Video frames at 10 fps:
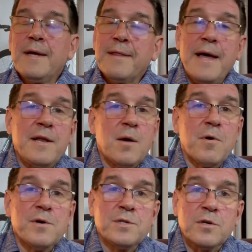That number
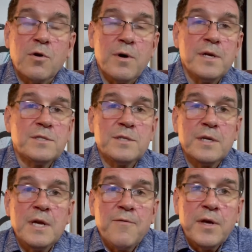has increased
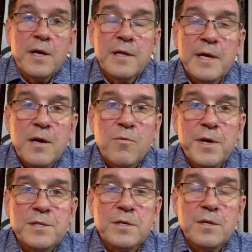significantly in
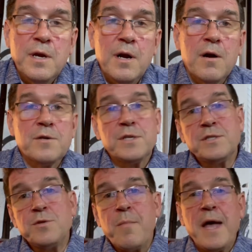recent years as
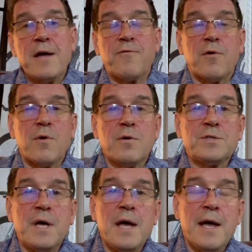demand for
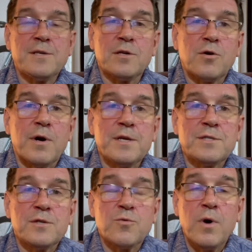rosé has increased
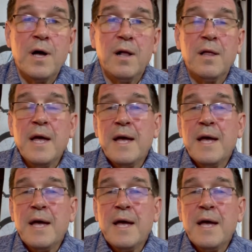as well.